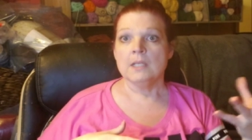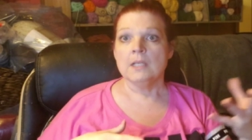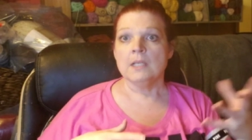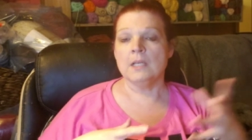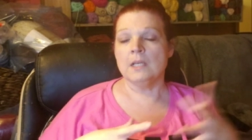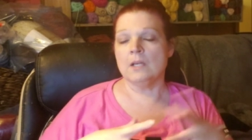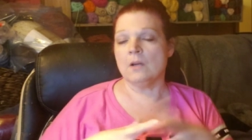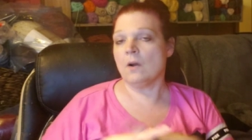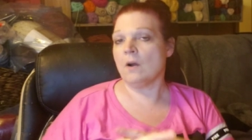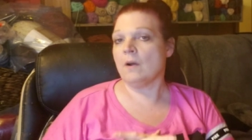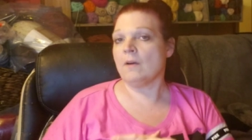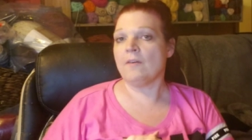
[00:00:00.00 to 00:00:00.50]

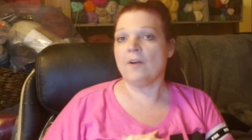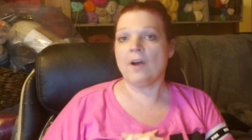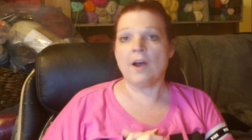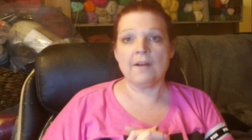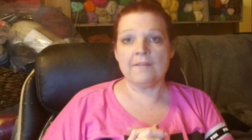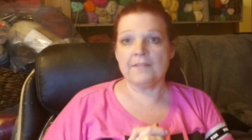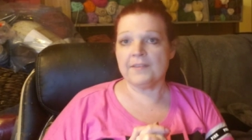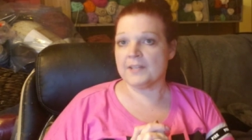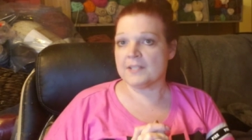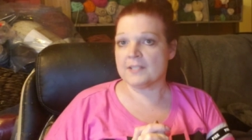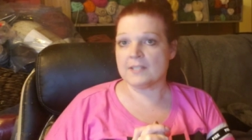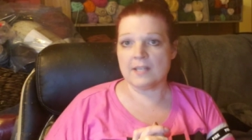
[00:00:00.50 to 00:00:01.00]
You know,
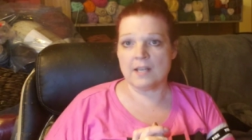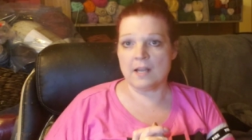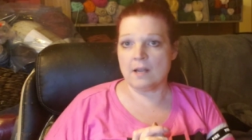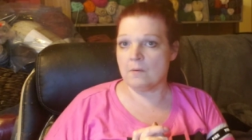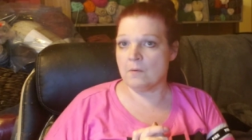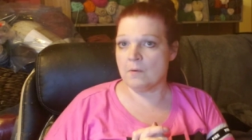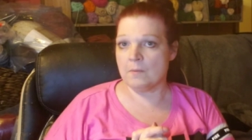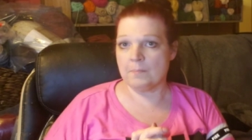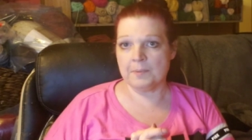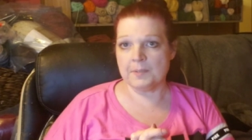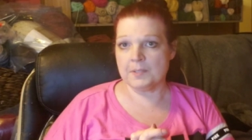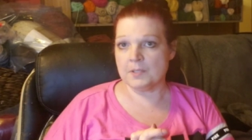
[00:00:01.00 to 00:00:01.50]
obviously I
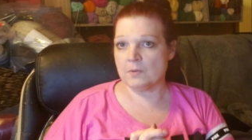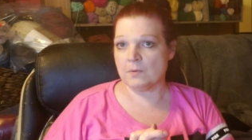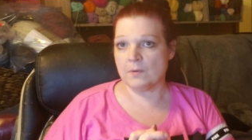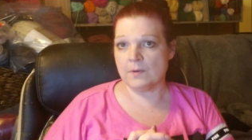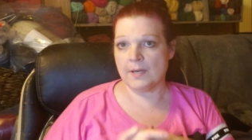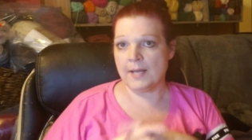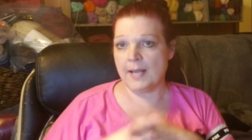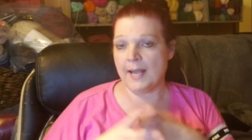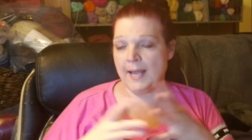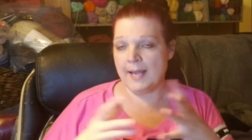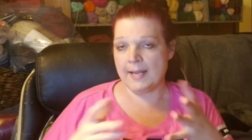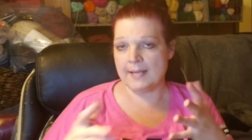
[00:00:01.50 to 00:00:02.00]
won't be
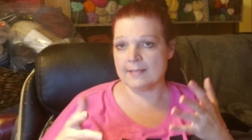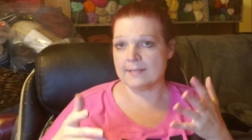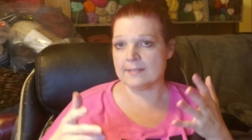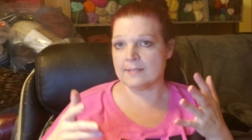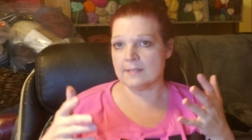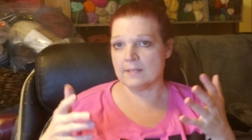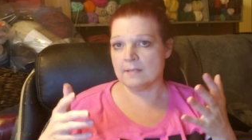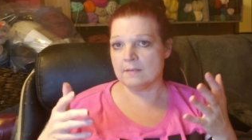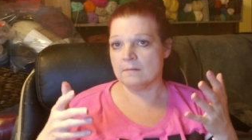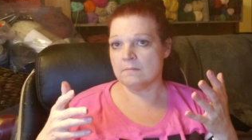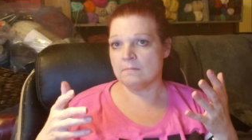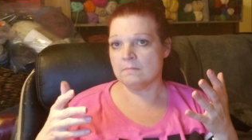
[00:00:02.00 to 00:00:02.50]
doing
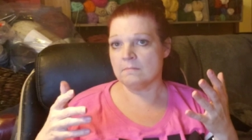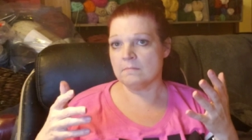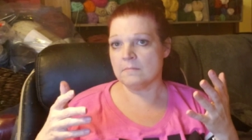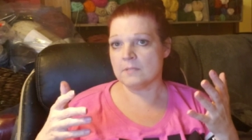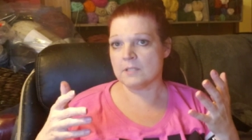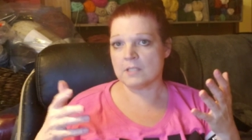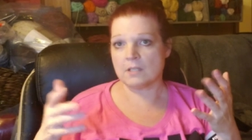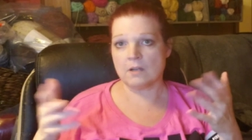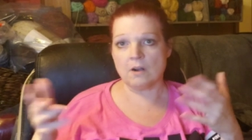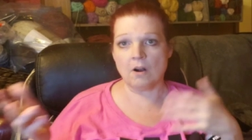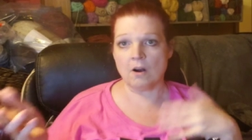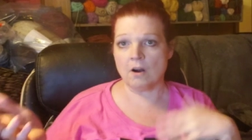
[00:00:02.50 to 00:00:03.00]
hats and
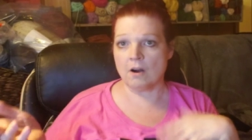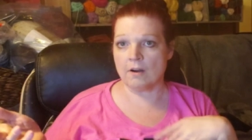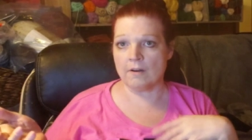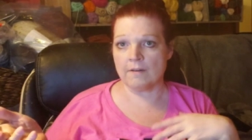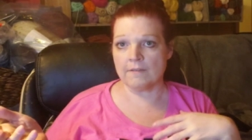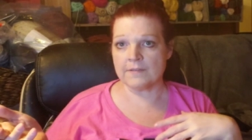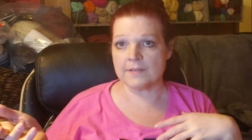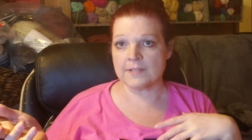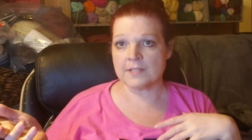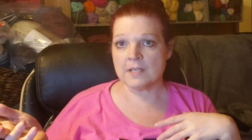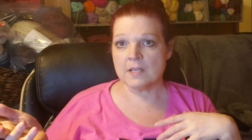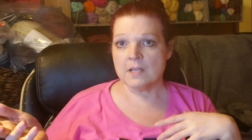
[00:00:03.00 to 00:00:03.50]

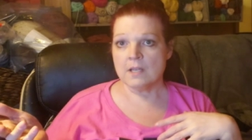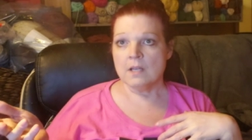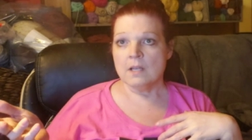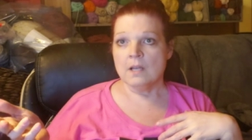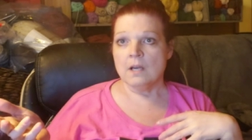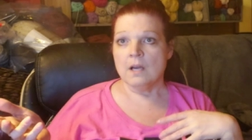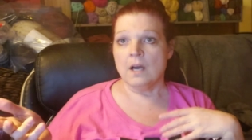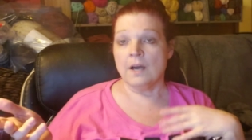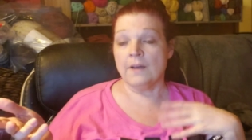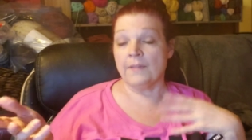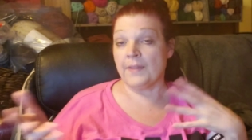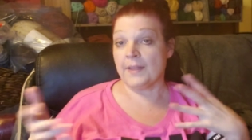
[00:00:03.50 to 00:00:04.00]
scarves
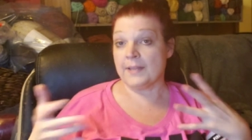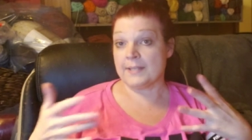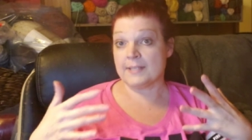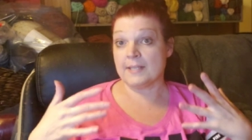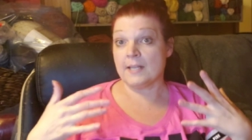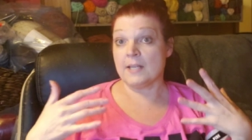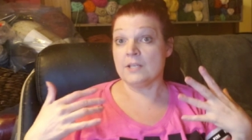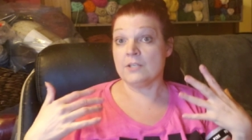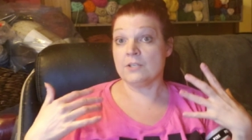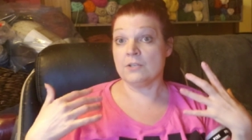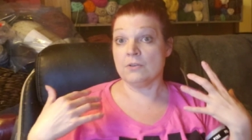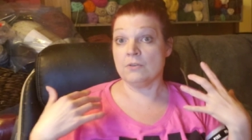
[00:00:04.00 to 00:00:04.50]
unless
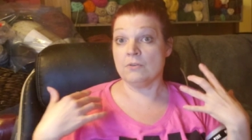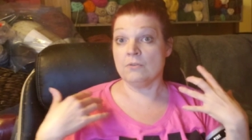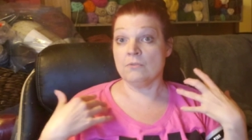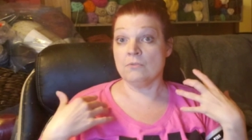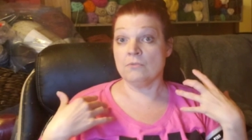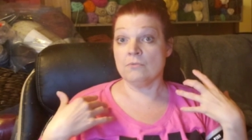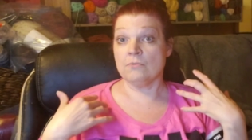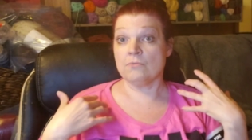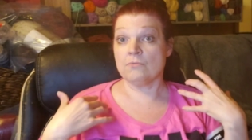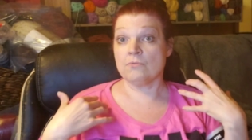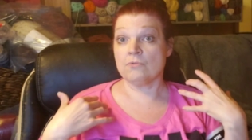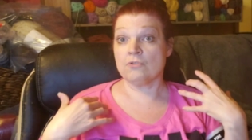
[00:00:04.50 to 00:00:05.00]
I
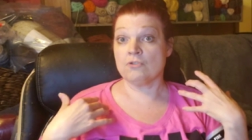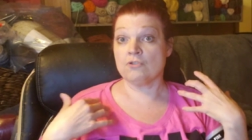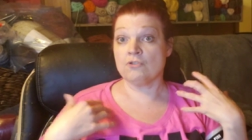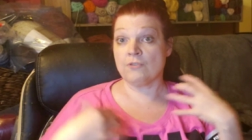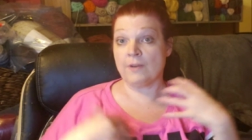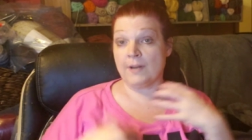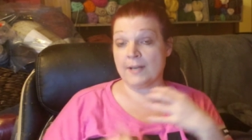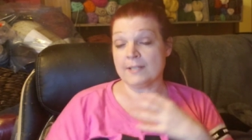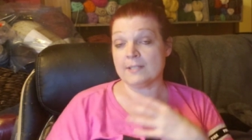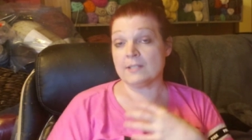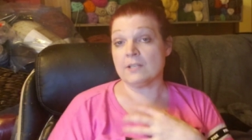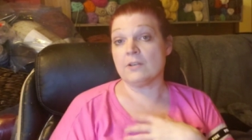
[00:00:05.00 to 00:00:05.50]
do
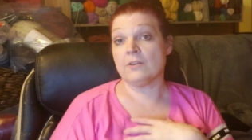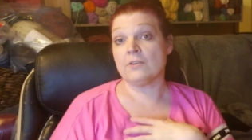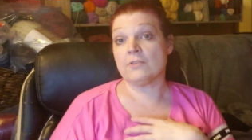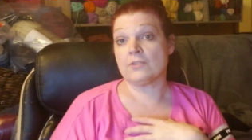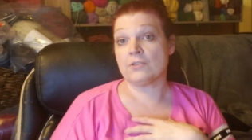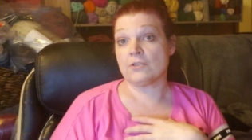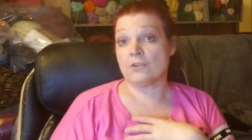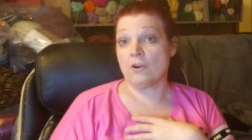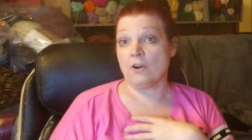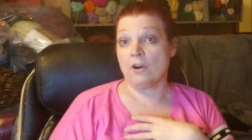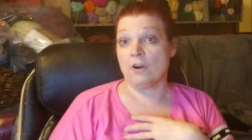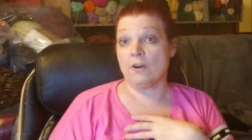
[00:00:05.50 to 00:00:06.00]
dressier
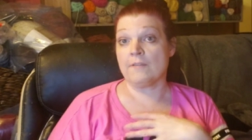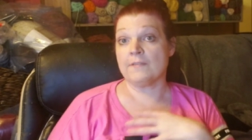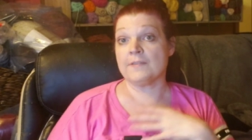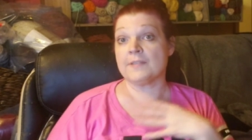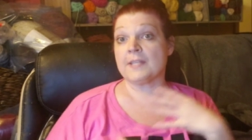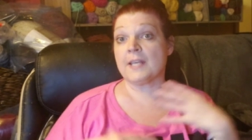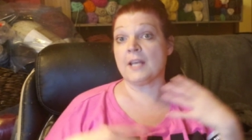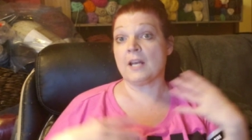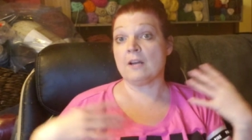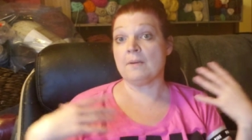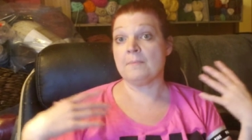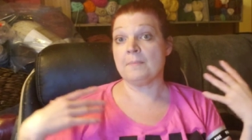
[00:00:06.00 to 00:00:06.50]
scarves
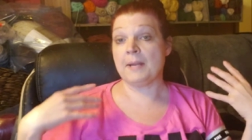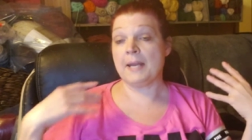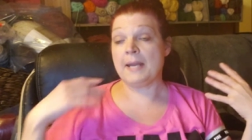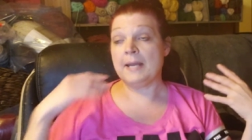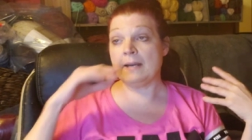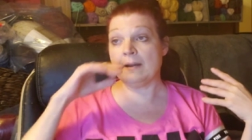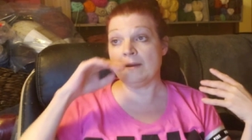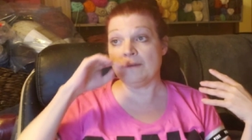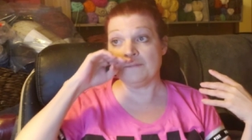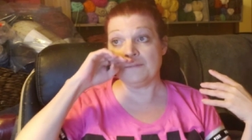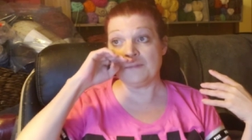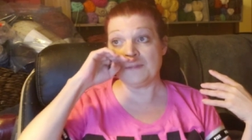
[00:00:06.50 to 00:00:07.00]
that are
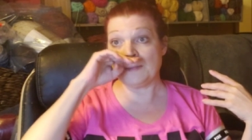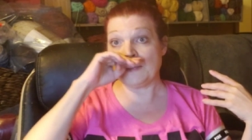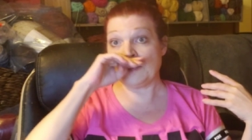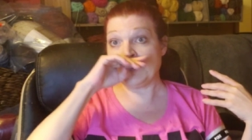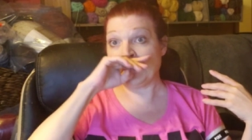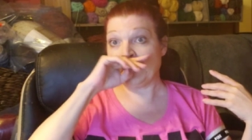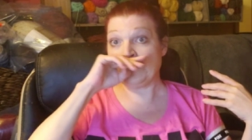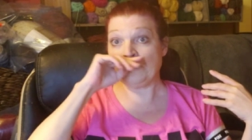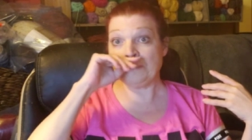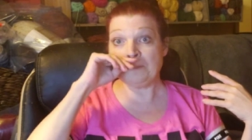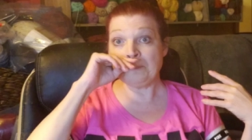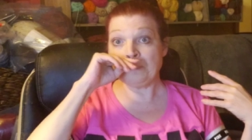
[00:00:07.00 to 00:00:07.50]
made of
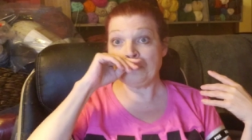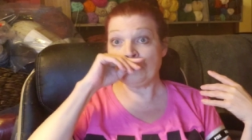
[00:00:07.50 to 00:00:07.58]
the